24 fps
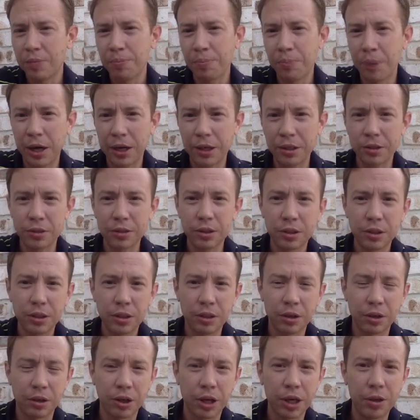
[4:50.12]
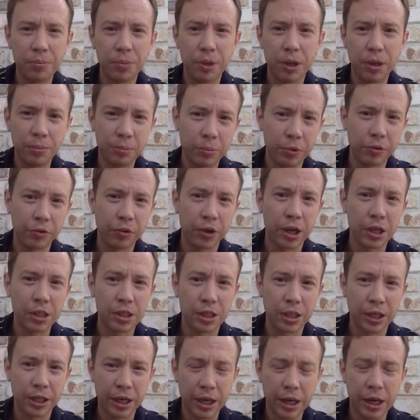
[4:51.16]
but you know he, he provides
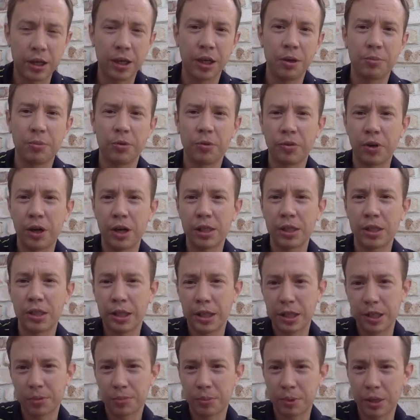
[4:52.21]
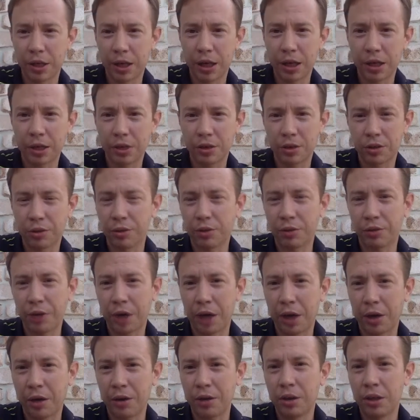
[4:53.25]
an account, he provides an explanation of
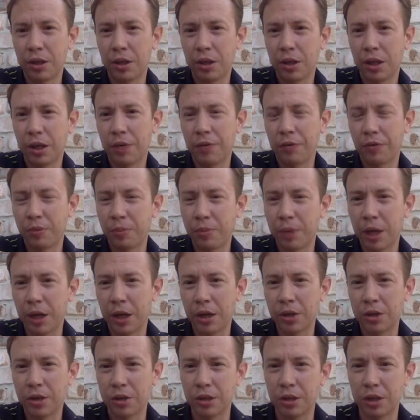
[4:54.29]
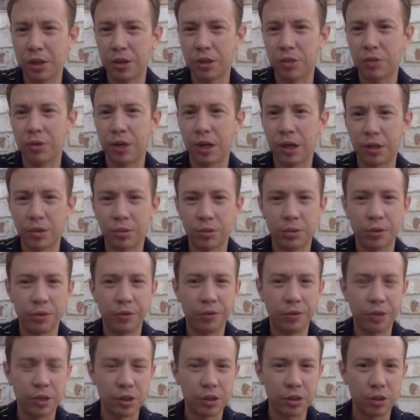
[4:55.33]
how information interacts with the
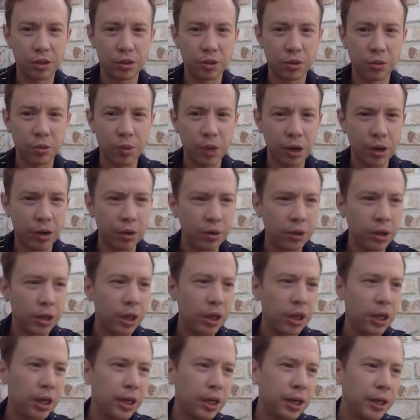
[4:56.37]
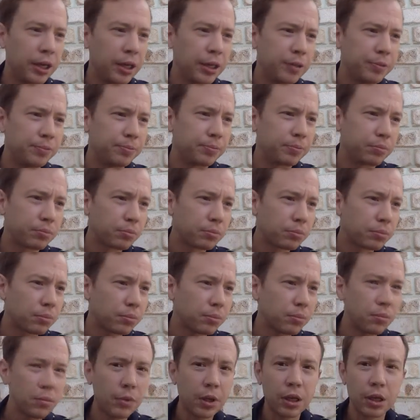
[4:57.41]
physical world. Um,
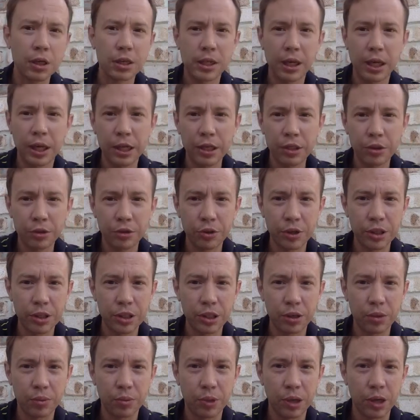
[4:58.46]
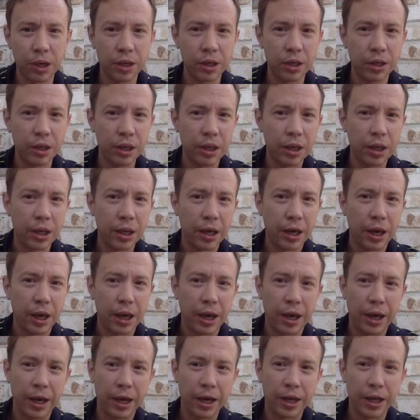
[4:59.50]
it's an interesting one,
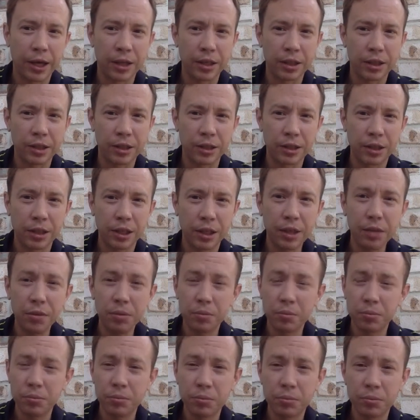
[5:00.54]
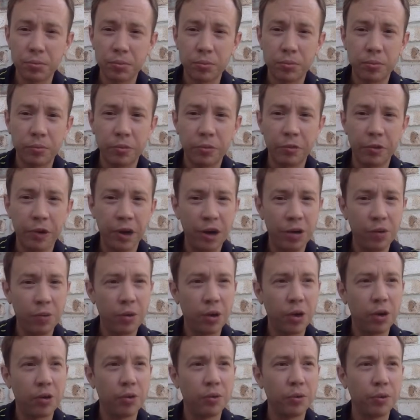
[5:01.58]
and it very
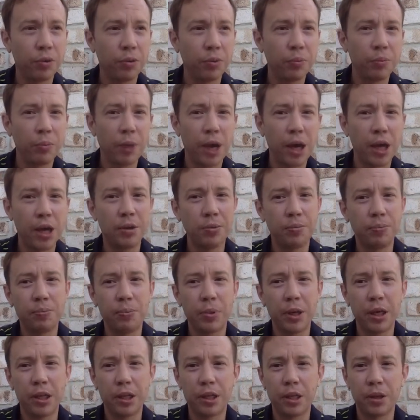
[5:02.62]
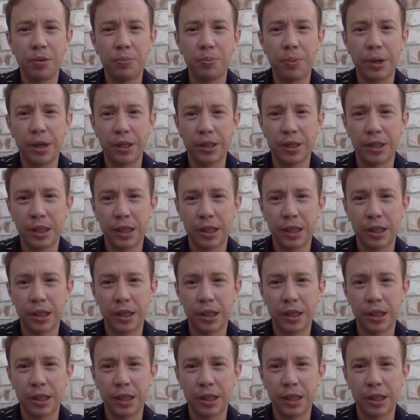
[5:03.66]
well may be the best